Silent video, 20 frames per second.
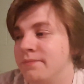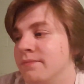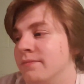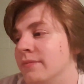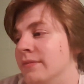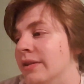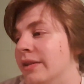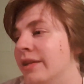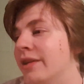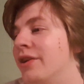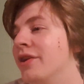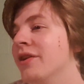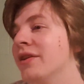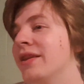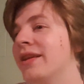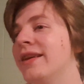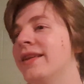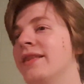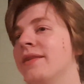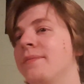
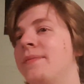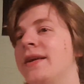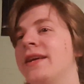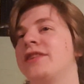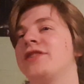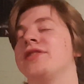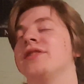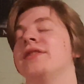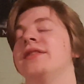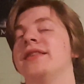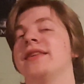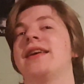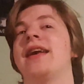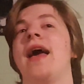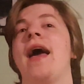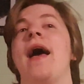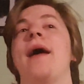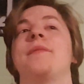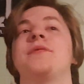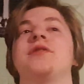literally in the picture, in the
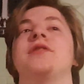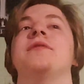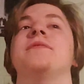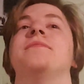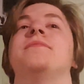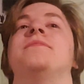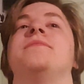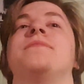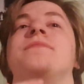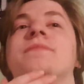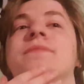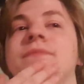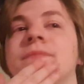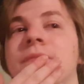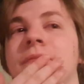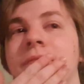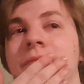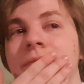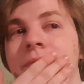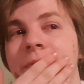caption,
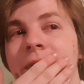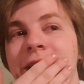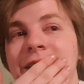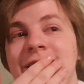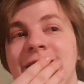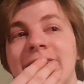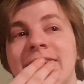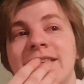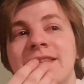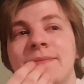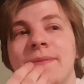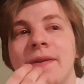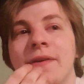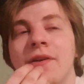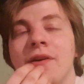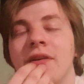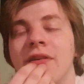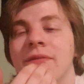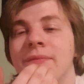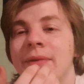I said I spent
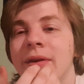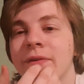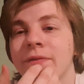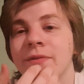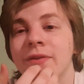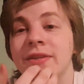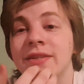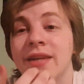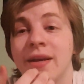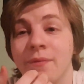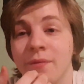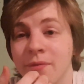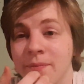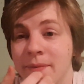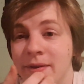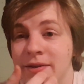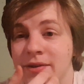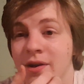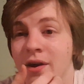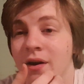all of my free time with
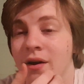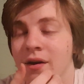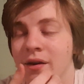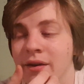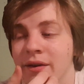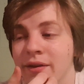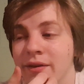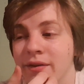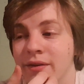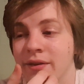my dog.